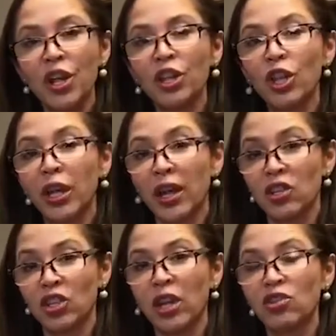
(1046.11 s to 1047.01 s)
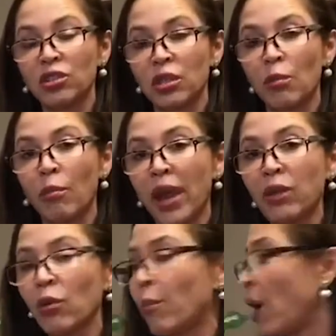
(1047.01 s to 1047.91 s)
looking at changes in the
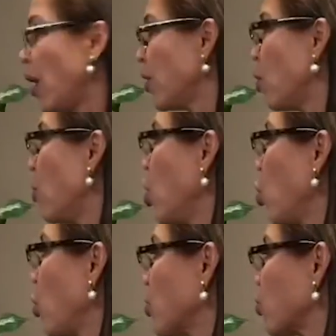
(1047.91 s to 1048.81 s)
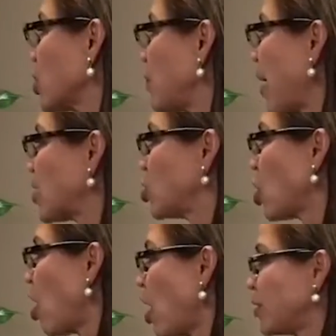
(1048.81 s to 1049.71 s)
microbiome with respect to
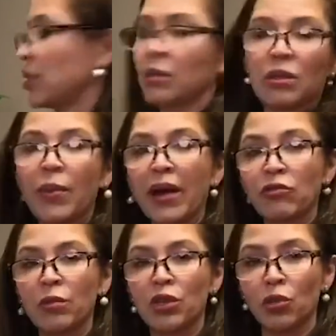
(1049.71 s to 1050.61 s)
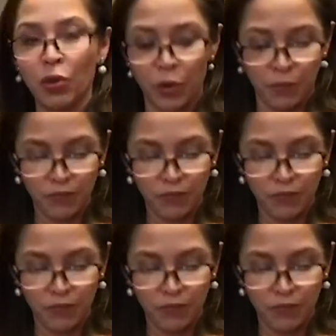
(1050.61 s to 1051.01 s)
autism spectrum disorder.